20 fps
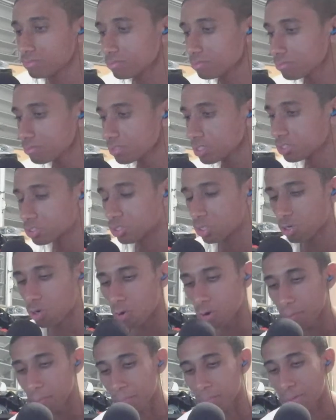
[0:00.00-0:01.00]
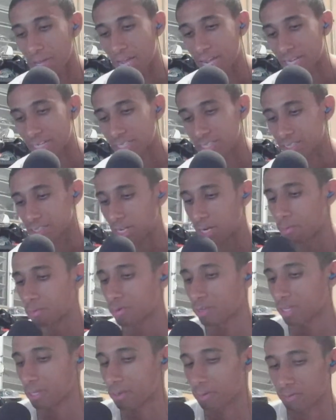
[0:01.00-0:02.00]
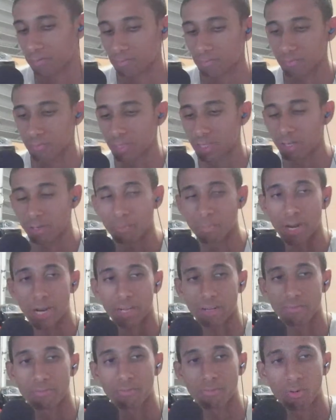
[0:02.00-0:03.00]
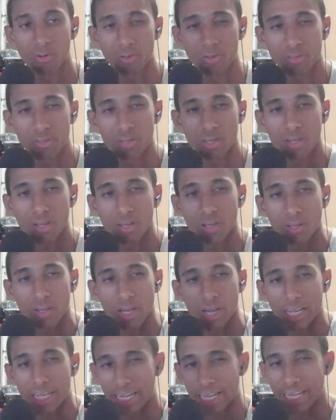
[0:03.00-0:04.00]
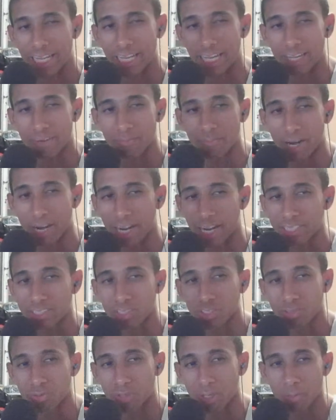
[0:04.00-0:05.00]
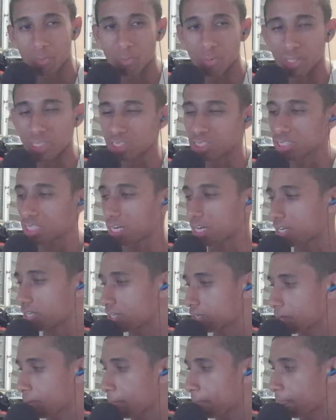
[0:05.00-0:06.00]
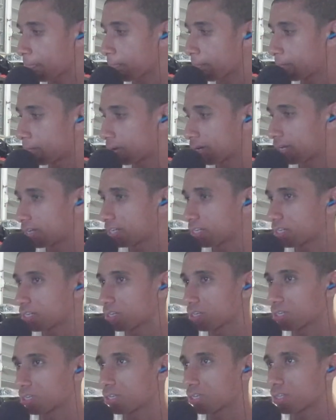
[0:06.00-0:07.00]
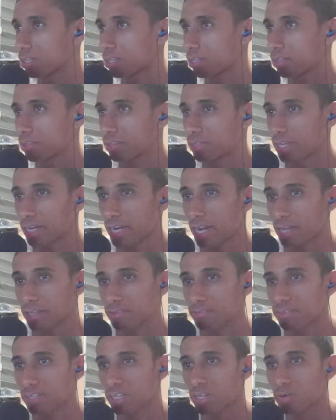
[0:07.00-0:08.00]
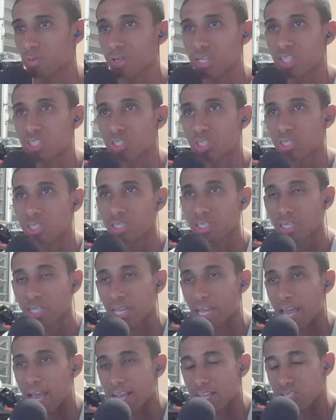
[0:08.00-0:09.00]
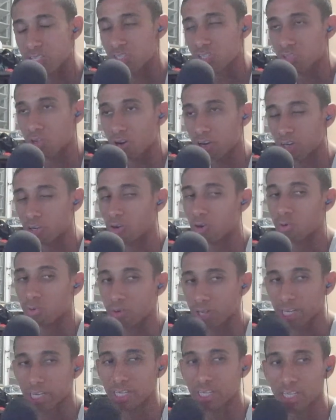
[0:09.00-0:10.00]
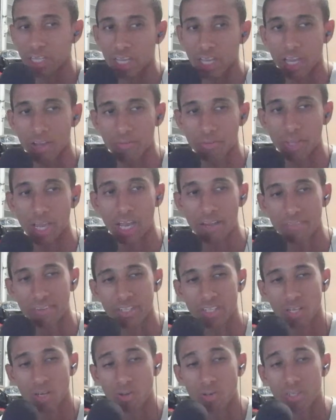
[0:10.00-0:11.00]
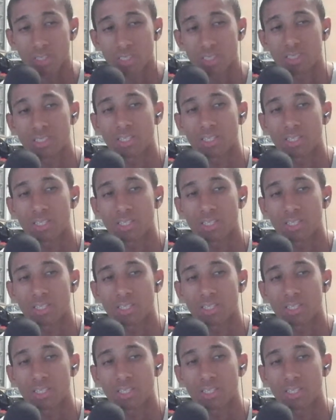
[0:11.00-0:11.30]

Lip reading: So going back, I'm really here back and forth. I can get my head straight. I'm pretty tired, but the ninth generation has started already. If you haven't noticed,